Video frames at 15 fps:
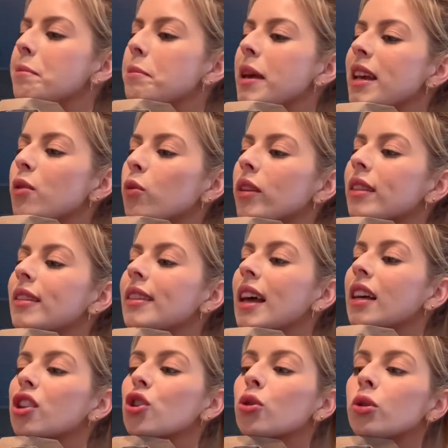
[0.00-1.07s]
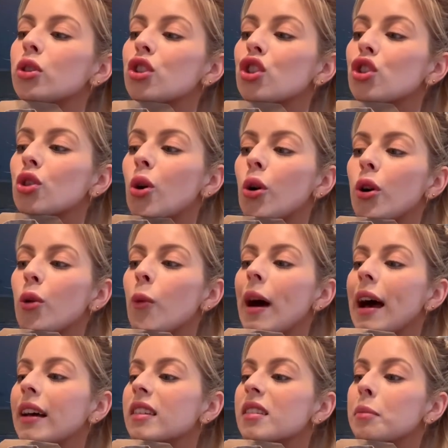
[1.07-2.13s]
Made with natural soy
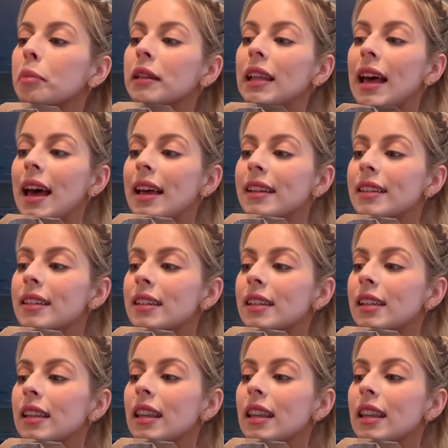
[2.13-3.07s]
wax blend,